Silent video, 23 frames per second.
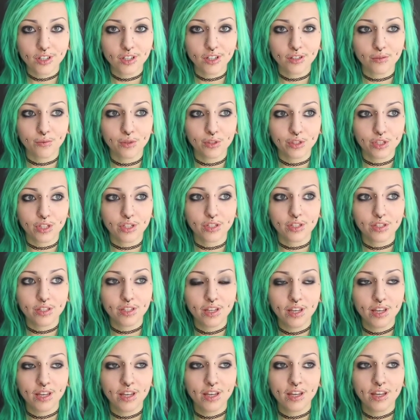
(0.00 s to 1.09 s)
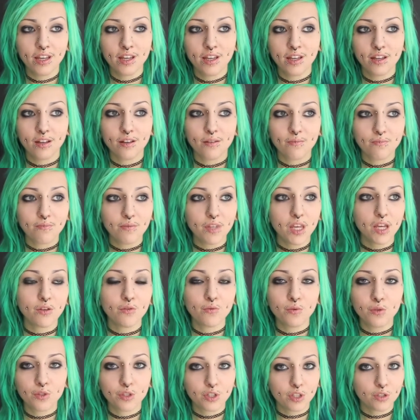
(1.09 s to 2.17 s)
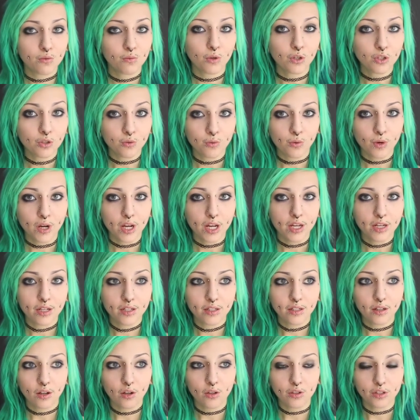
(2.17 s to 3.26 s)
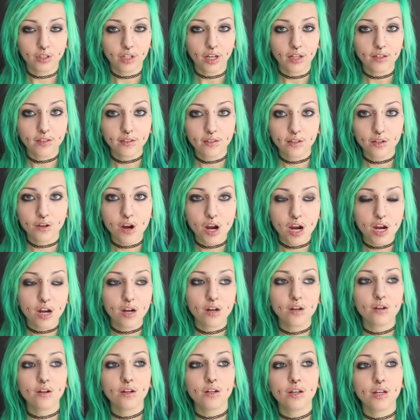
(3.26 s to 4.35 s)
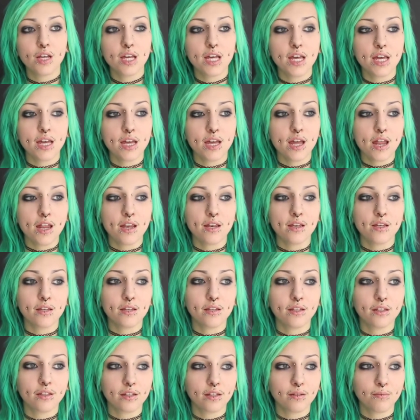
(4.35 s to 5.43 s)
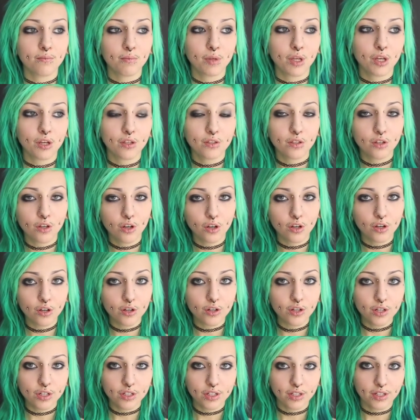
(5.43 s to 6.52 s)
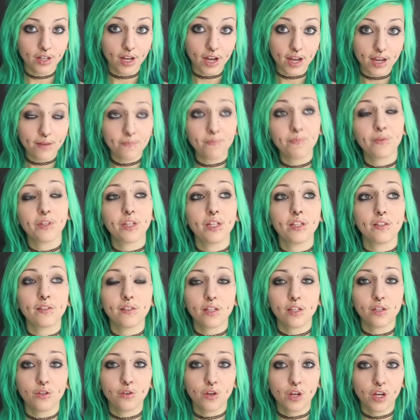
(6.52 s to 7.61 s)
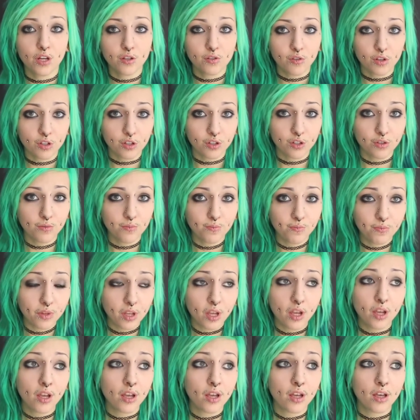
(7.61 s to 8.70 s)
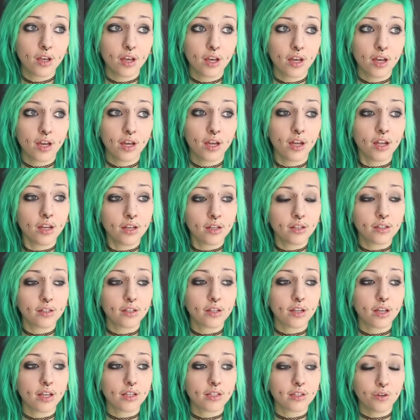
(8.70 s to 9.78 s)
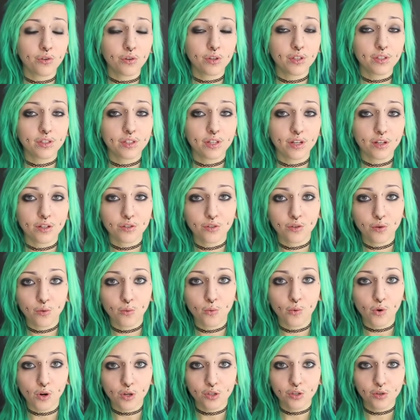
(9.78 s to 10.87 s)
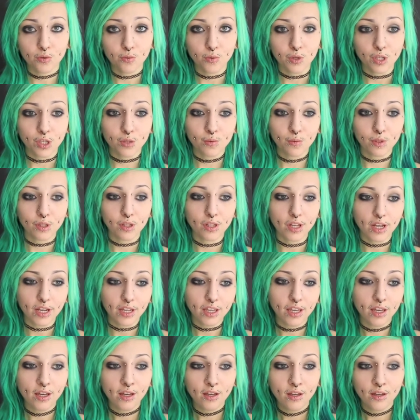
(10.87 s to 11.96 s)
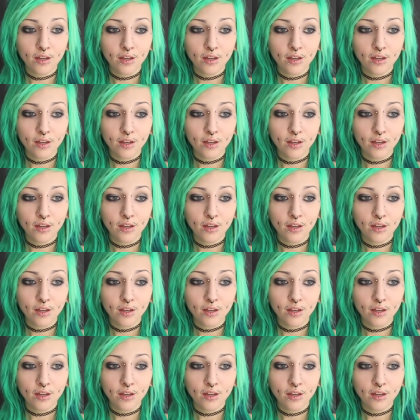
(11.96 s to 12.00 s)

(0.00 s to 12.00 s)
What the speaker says: It will just, yeah, you will just wash away all the dust in your hair, and because the color, the dye, is in your hair structure, and as long as there's no water which will like